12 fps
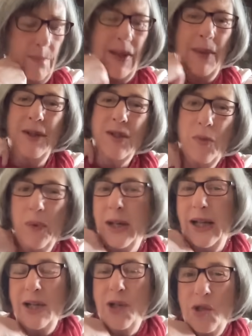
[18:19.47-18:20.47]
maybe it's a
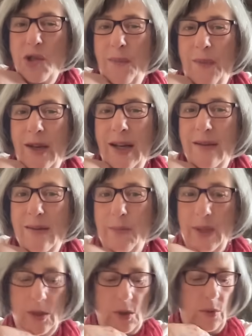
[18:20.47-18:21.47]
relationship that hasn't
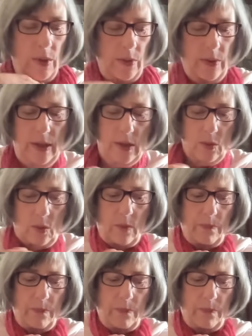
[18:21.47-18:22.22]
been doing you any good,